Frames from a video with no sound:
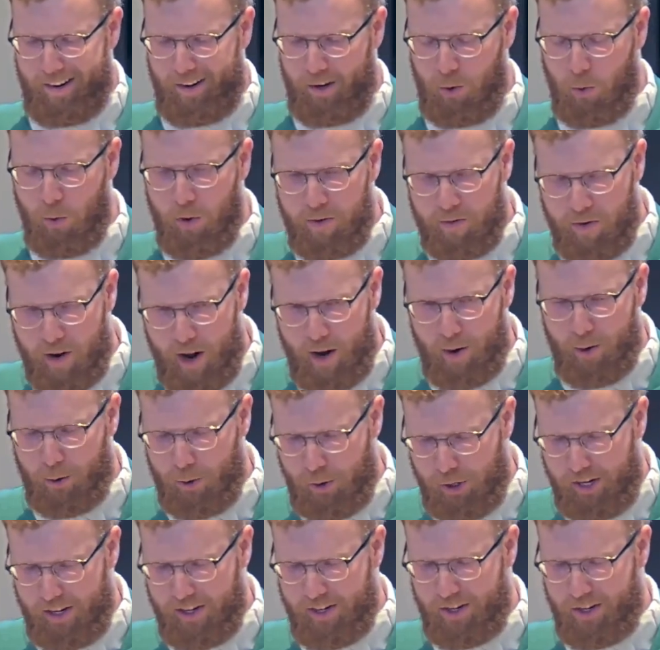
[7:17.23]
Do we follow
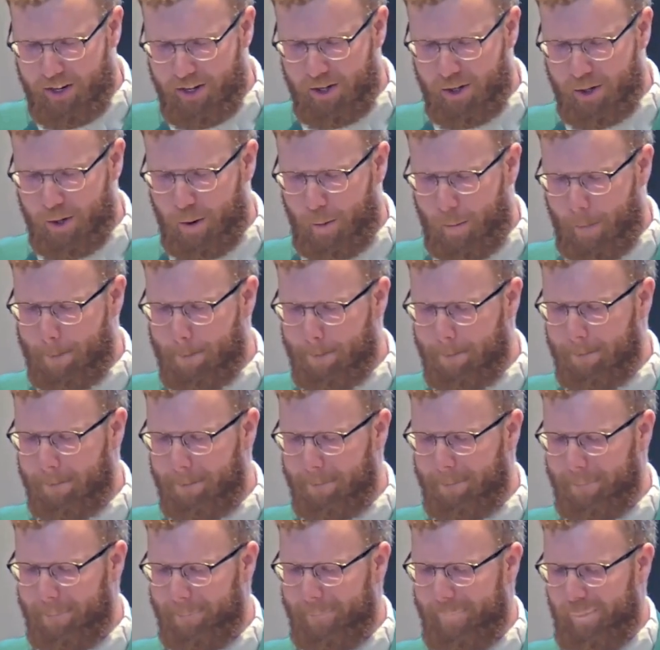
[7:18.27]
Jesus,
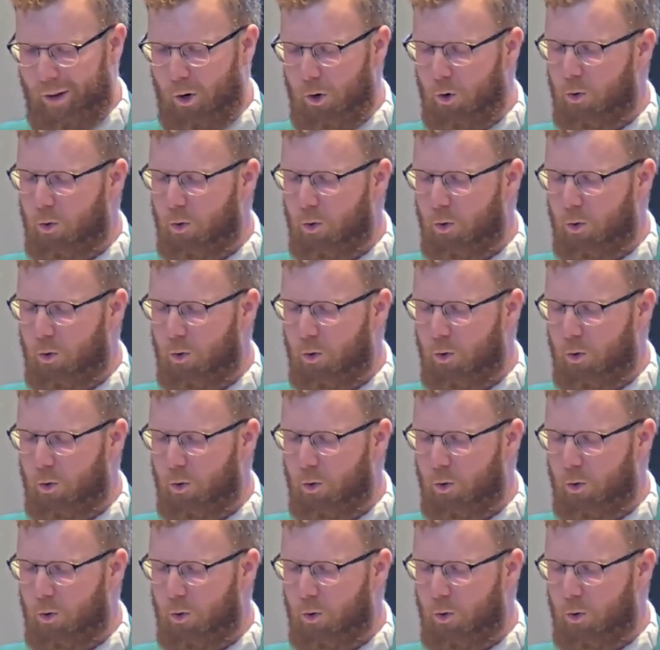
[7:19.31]
or